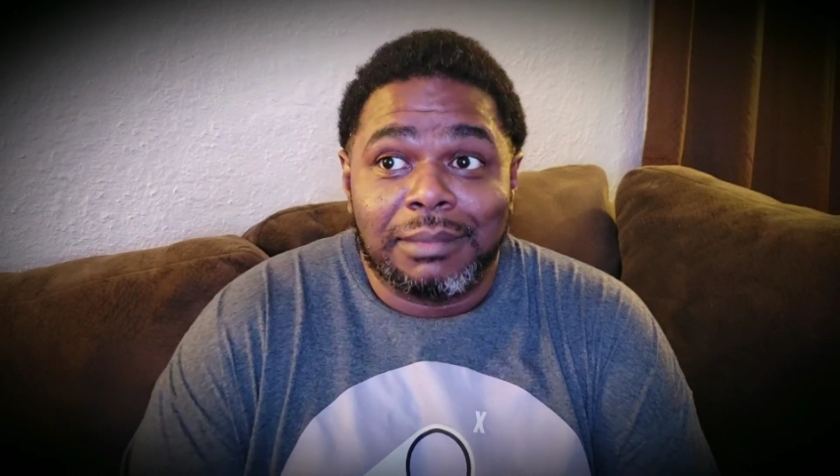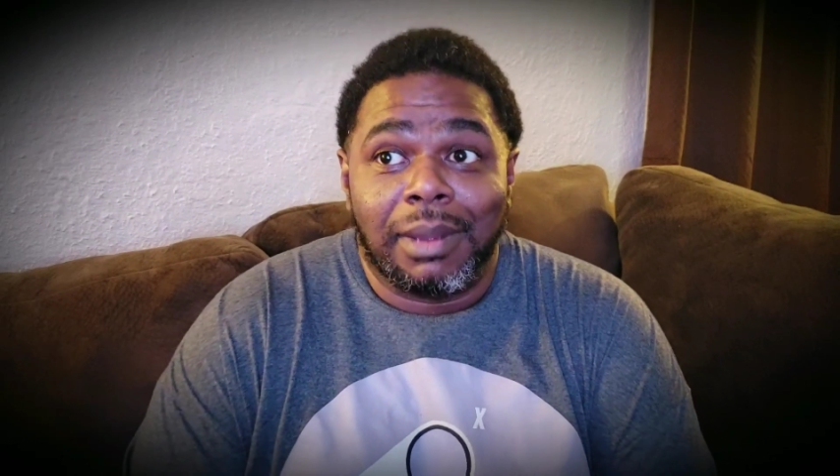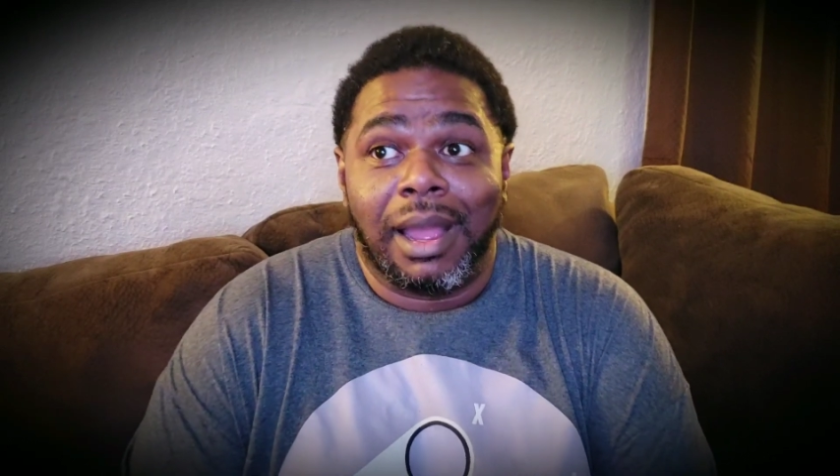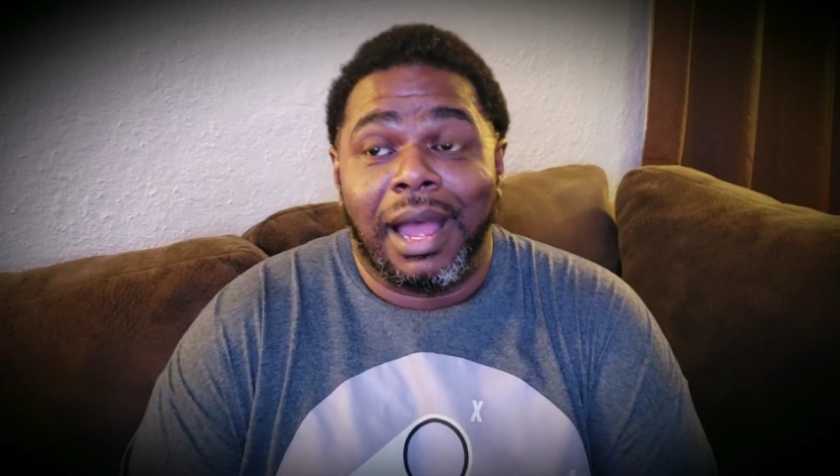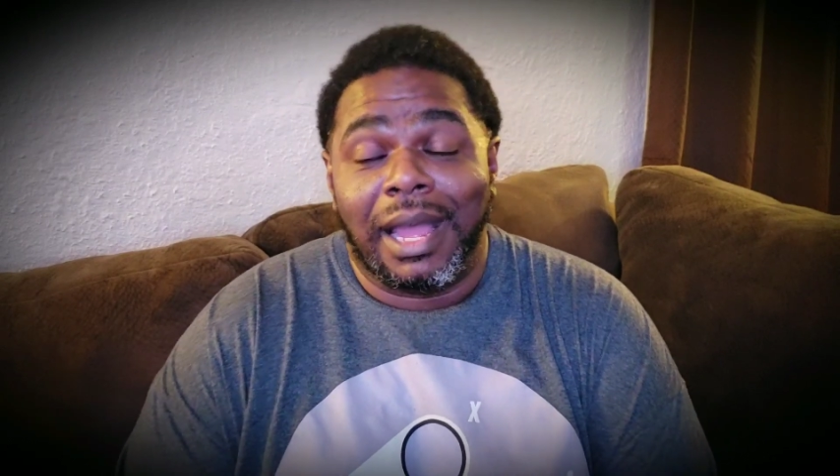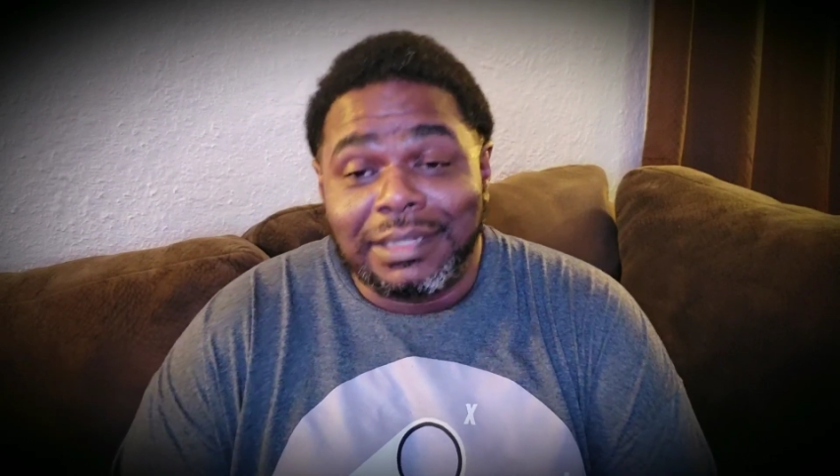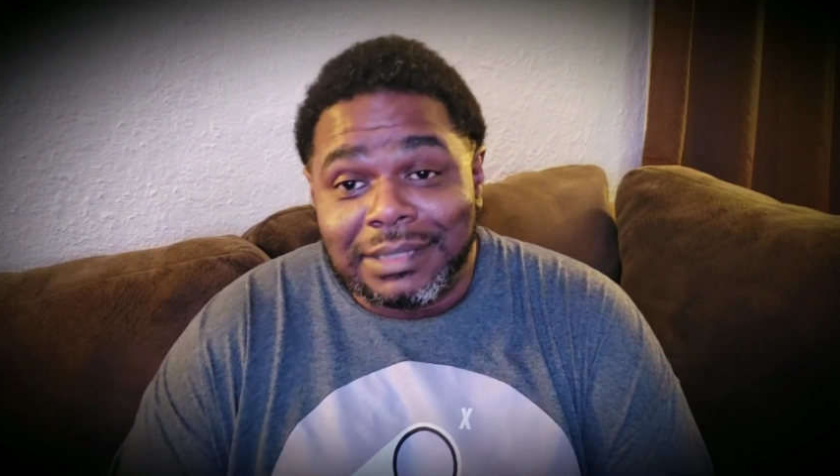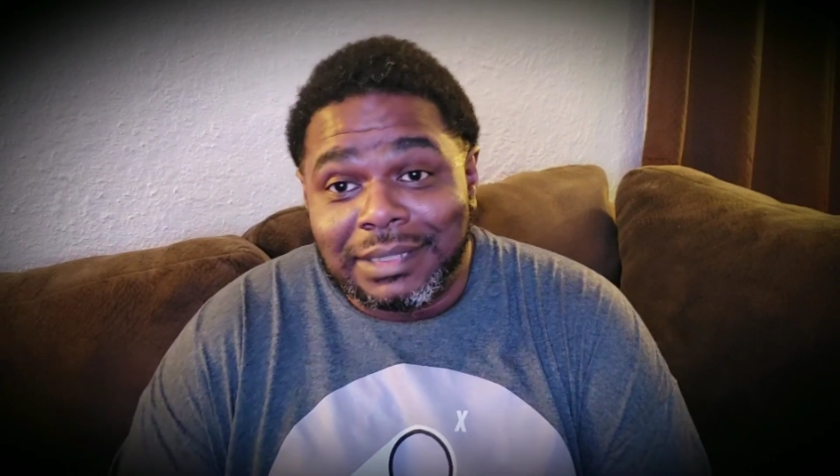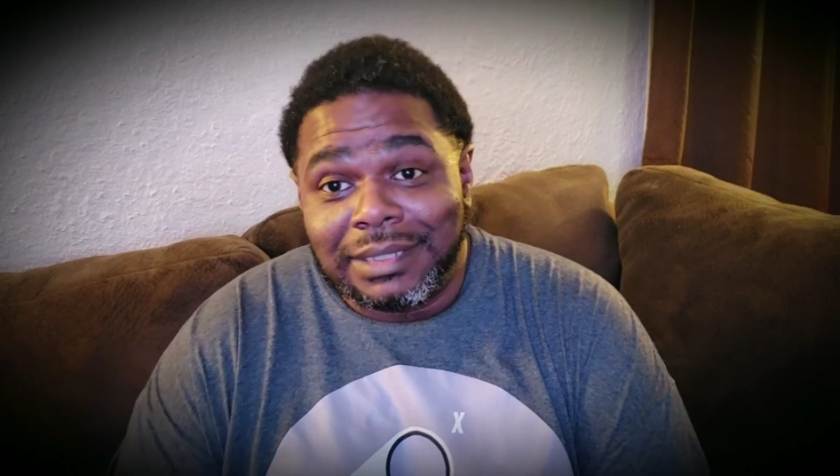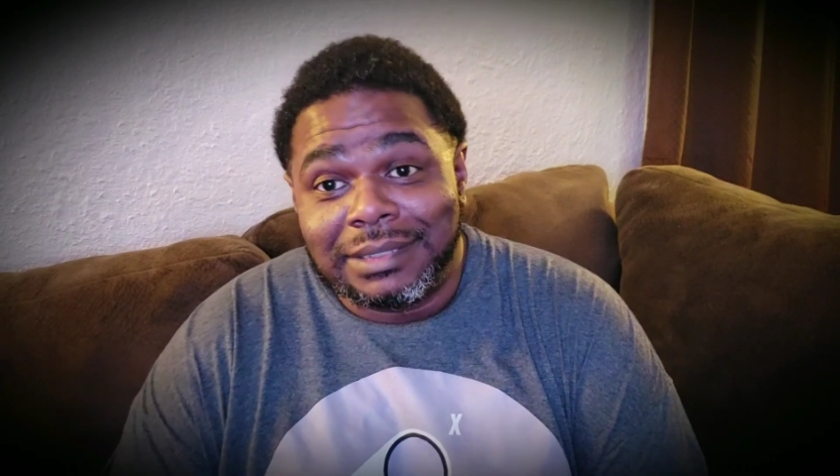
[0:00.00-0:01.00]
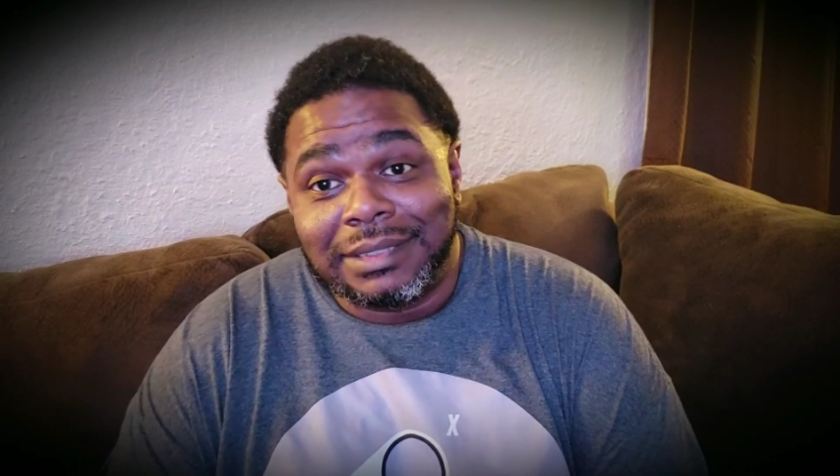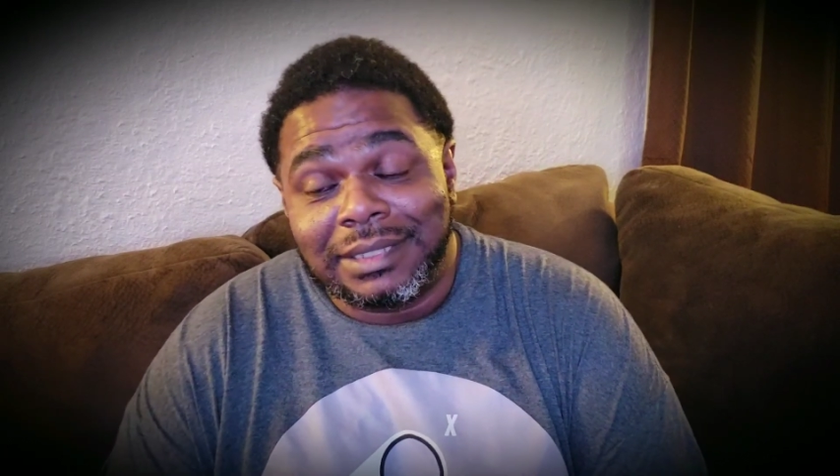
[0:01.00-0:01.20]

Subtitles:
my aunties and